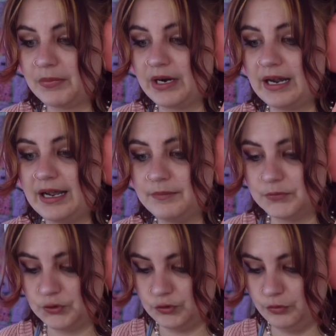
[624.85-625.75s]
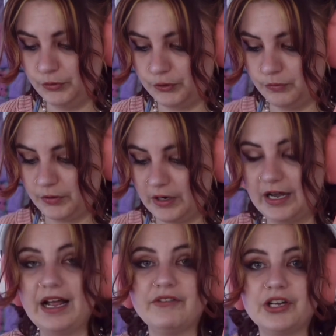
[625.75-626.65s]
but I'm super duper
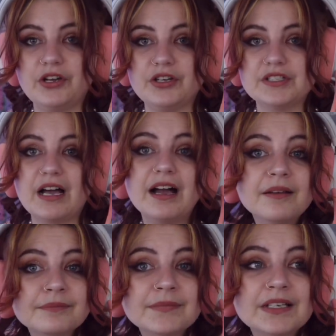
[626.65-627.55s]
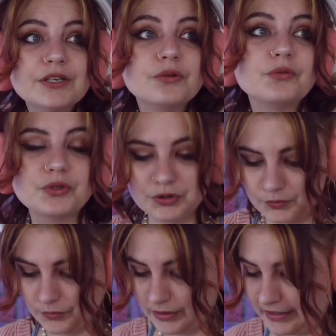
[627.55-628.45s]
not having a good time, which
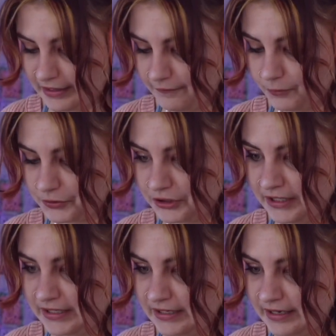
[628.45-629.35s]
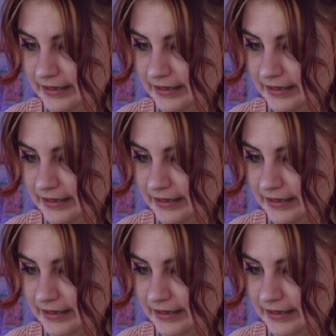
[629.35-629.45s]
is really unfortunate,